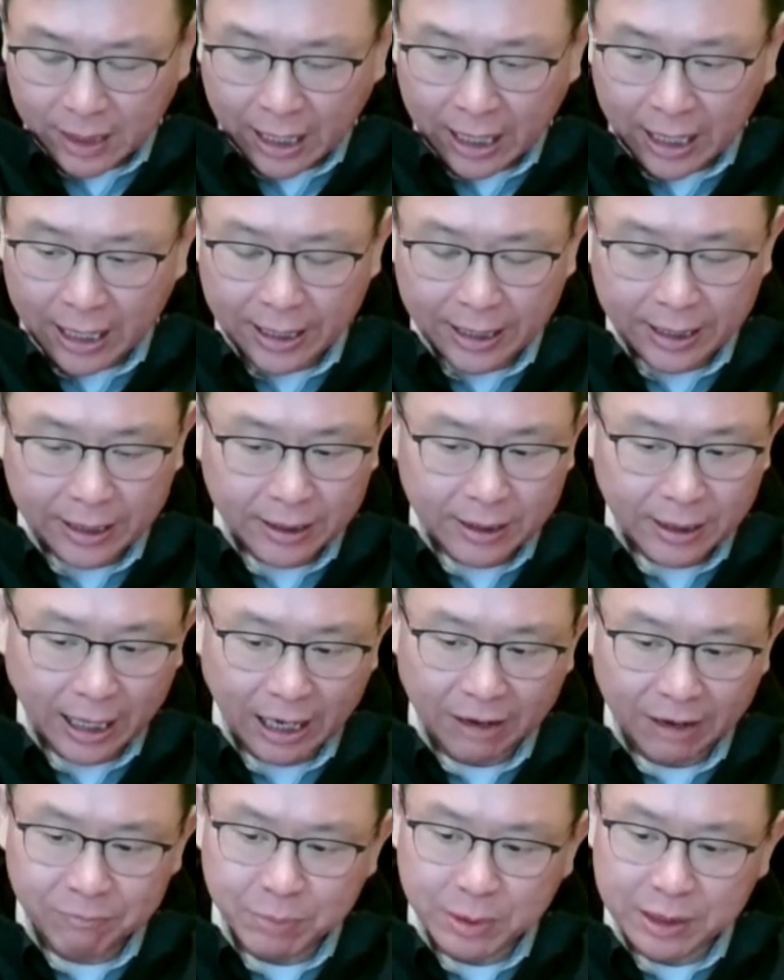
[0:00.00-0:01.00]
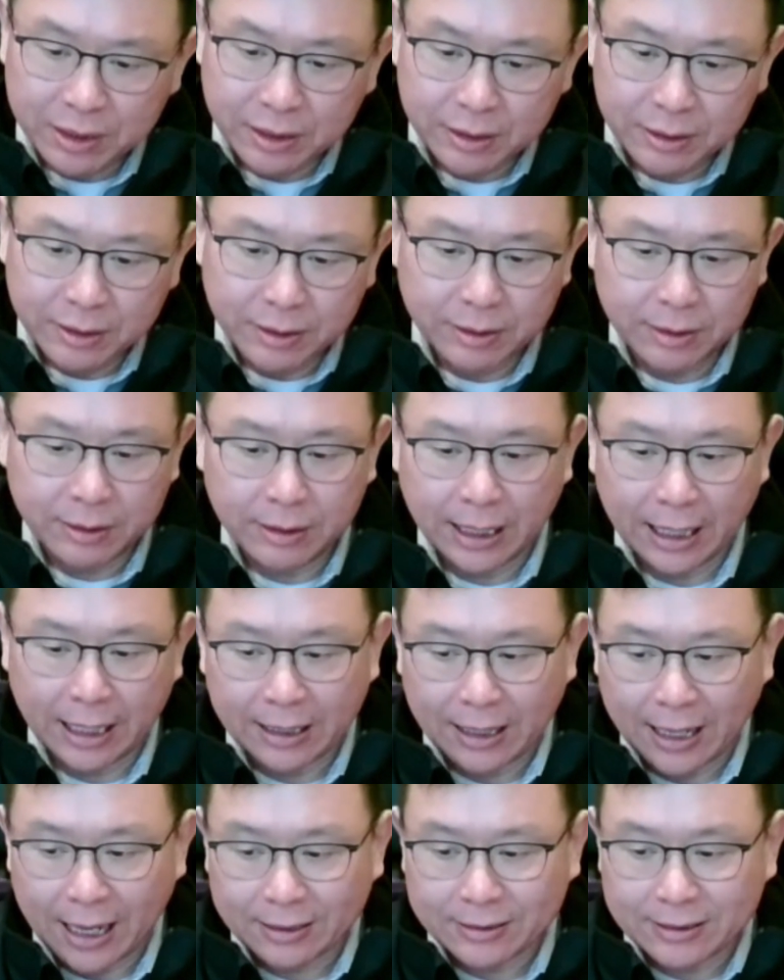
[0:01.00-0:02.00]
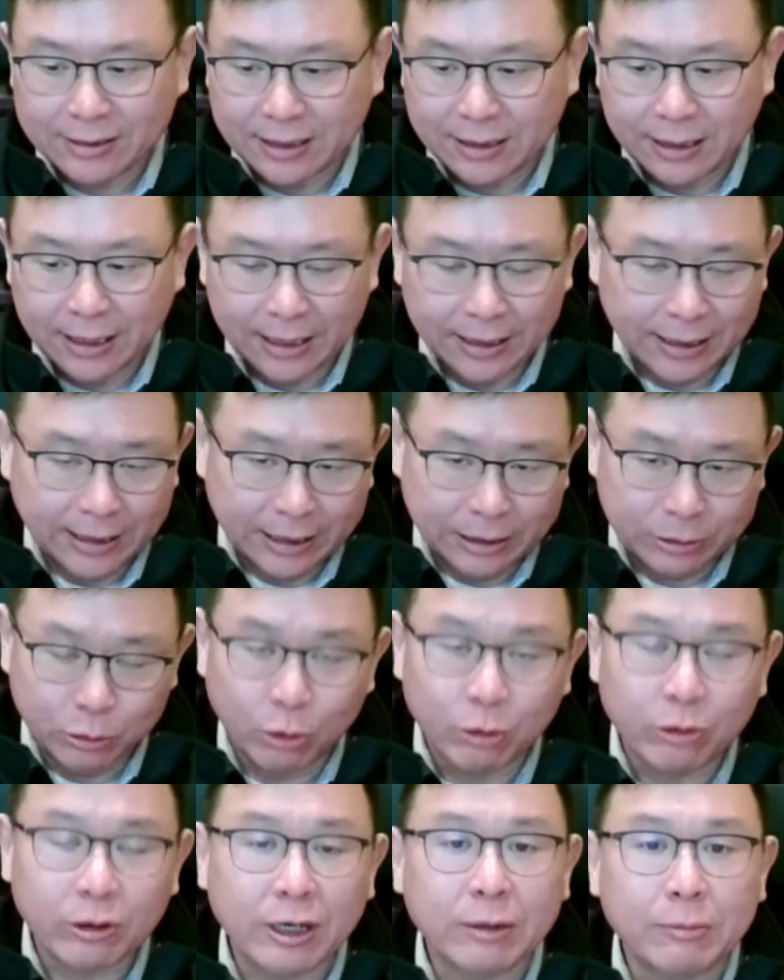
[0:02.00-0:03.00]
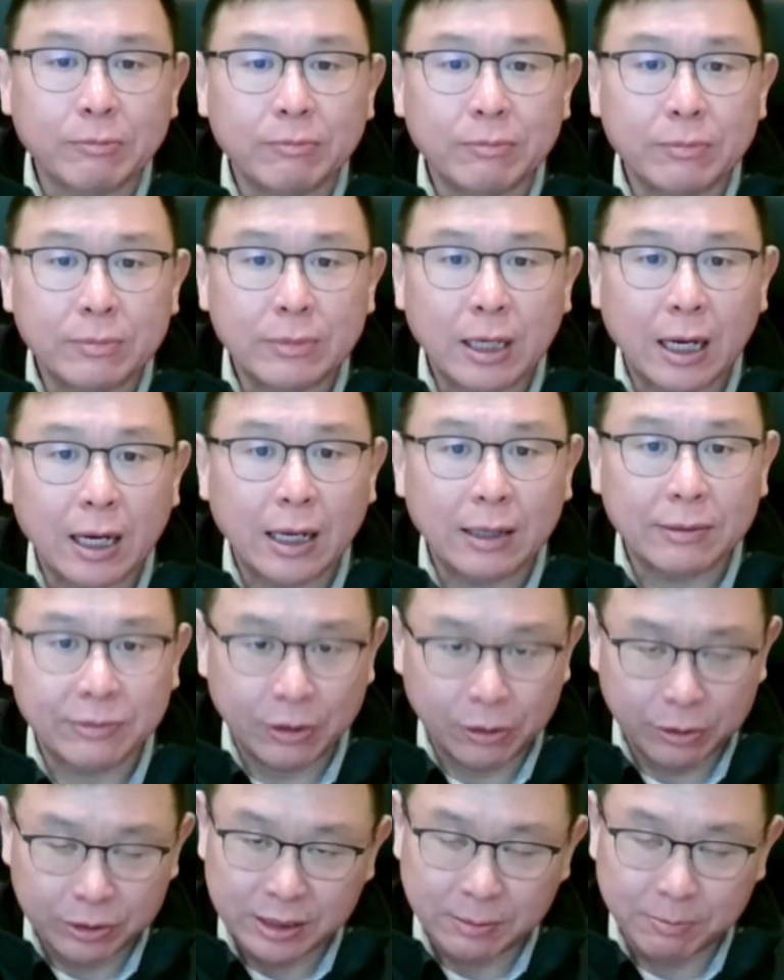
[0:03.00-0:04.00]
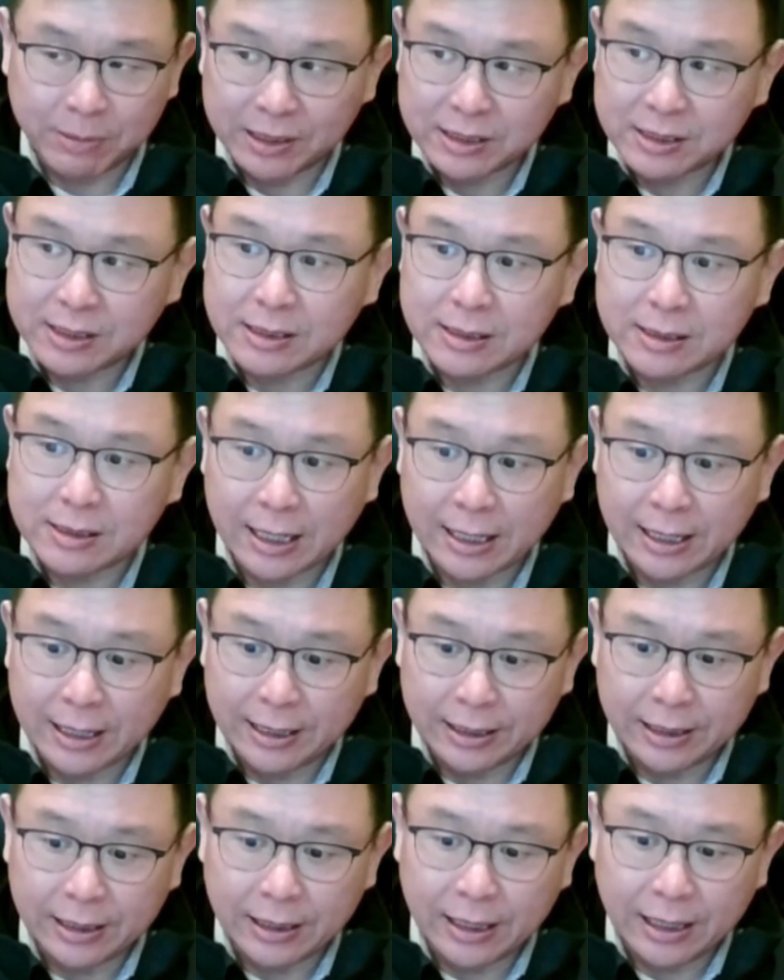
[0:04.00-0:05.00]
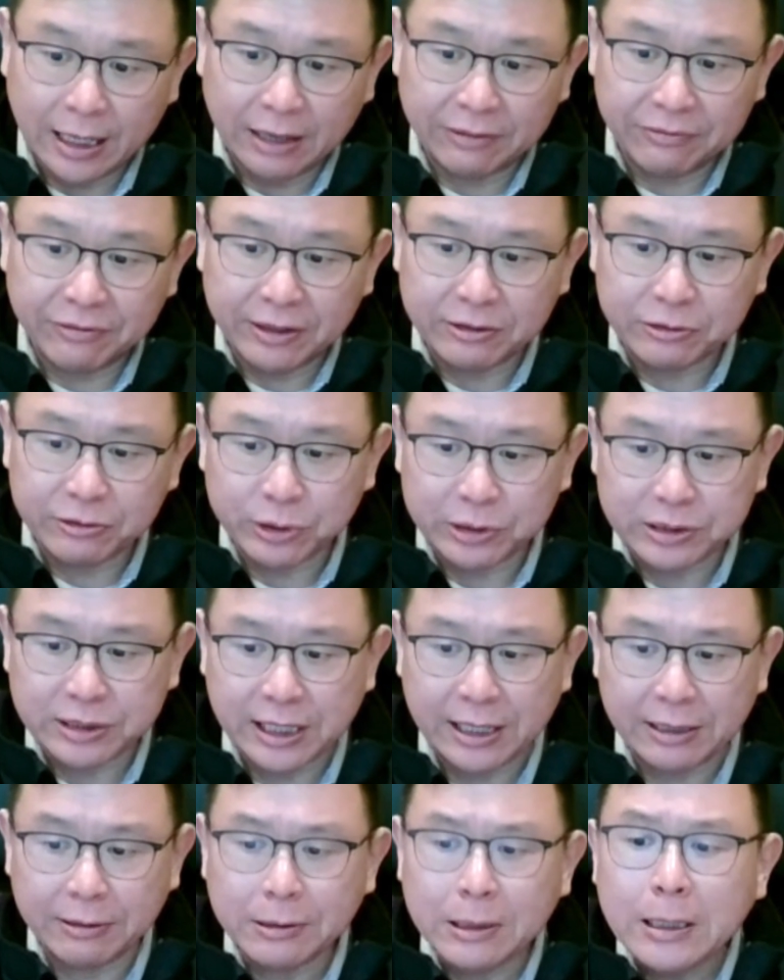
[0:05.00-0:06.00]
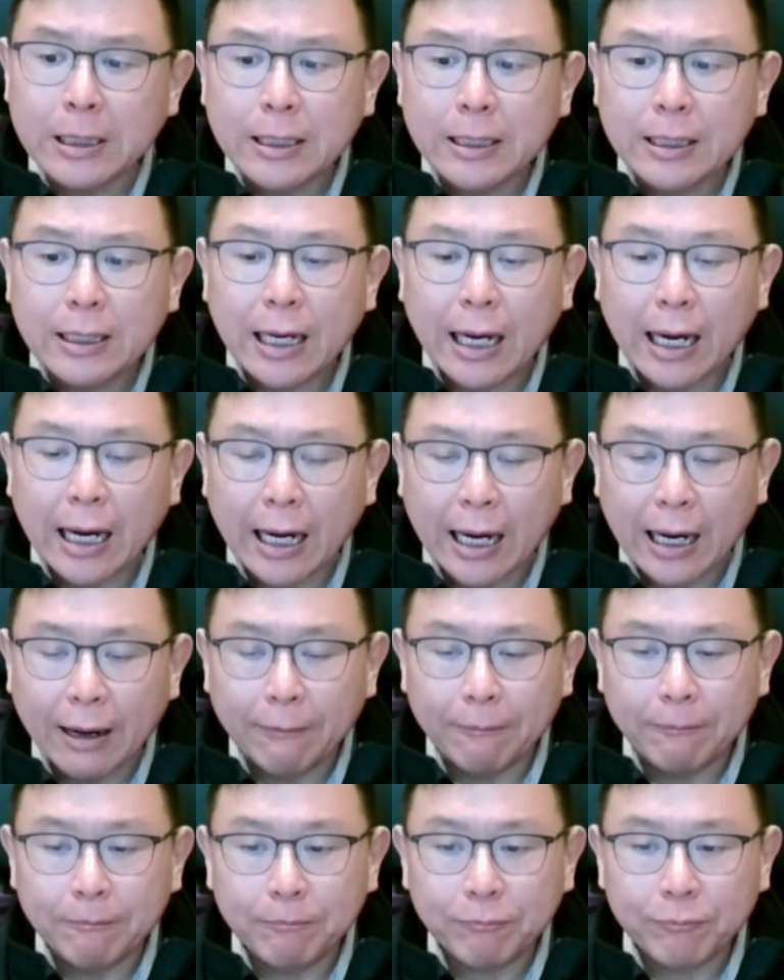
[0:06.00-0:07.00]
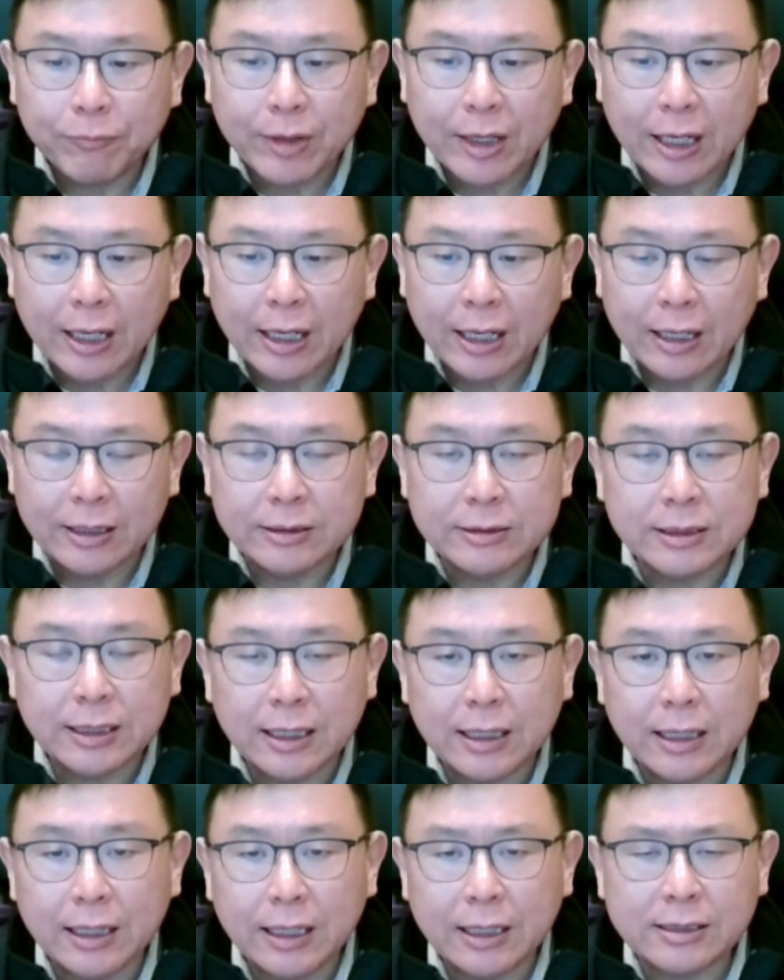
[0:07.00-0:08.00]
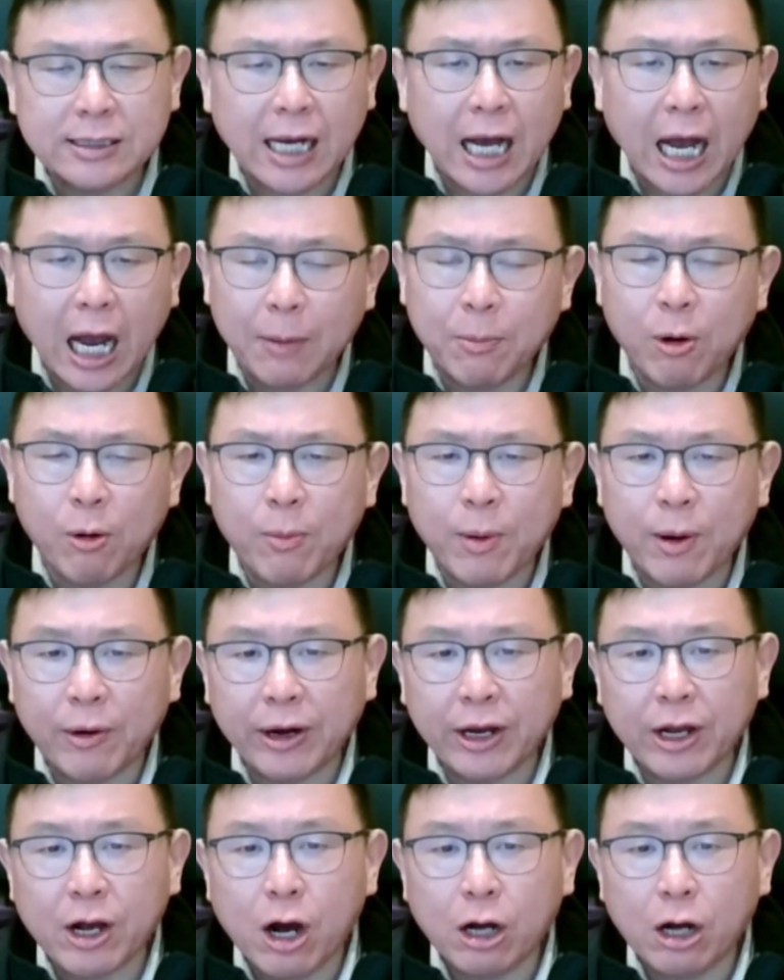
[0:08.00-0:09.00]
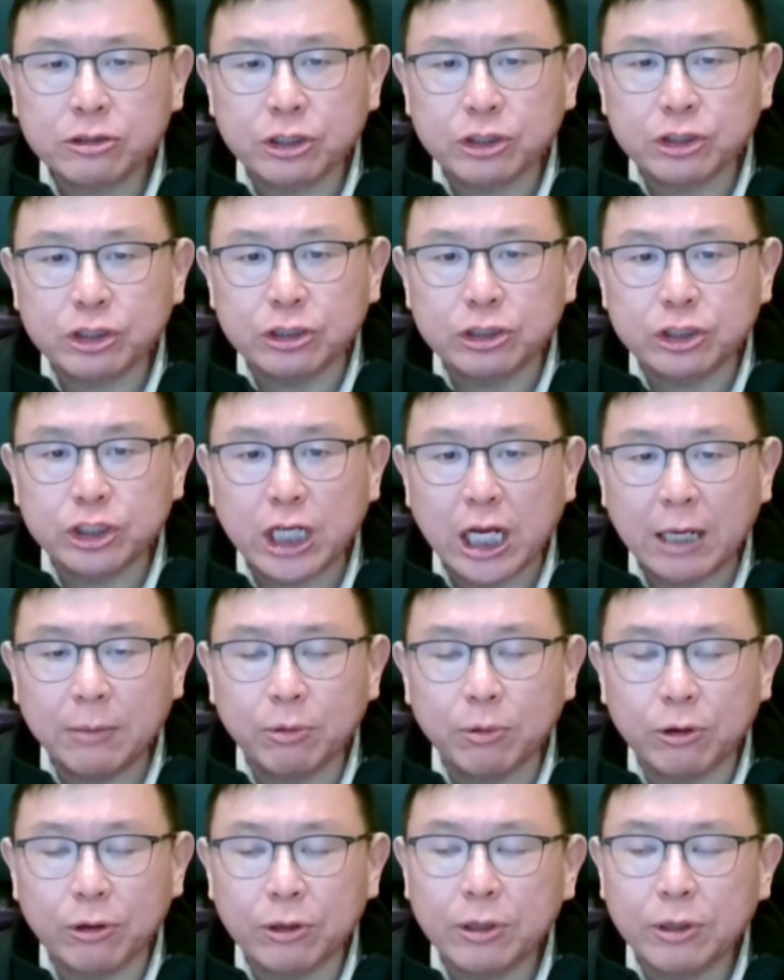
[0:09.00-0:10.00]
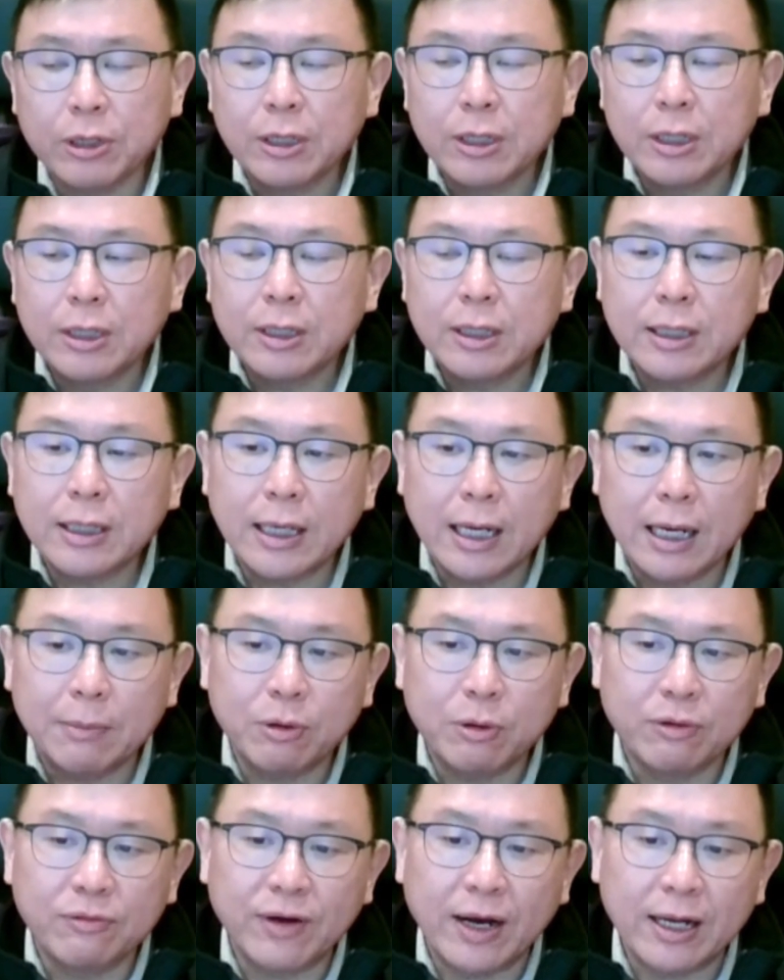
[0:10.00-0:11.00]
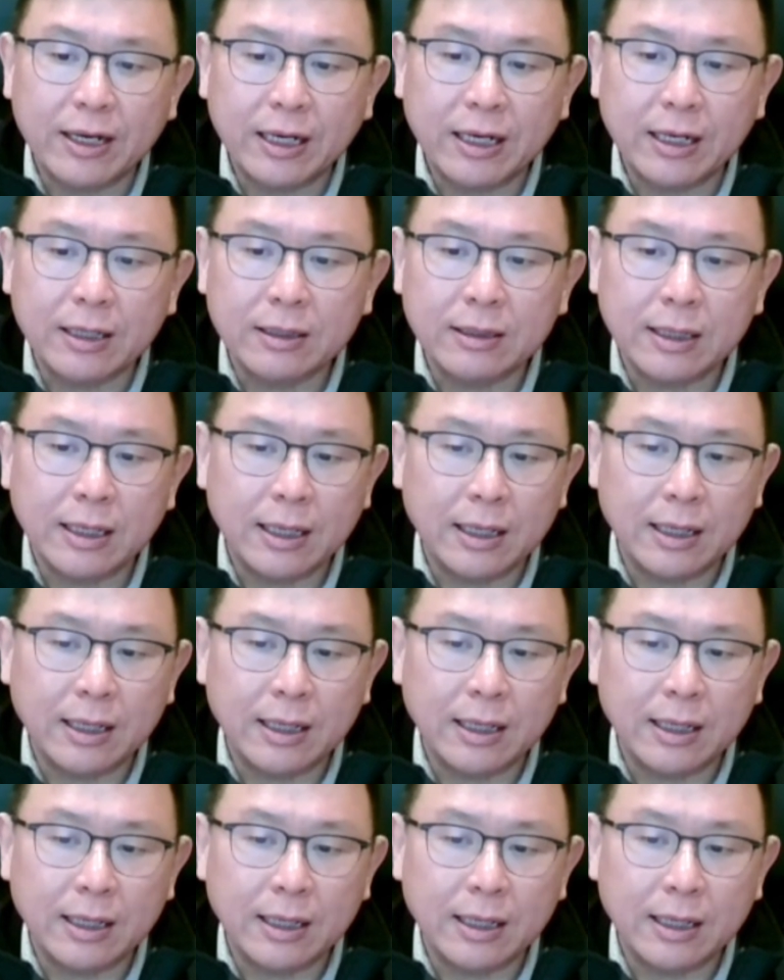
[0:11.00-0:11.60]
I've been neglecting and ignoring. There's a business that I have interest in, and it's a hyperbaric oxygen chamber, providing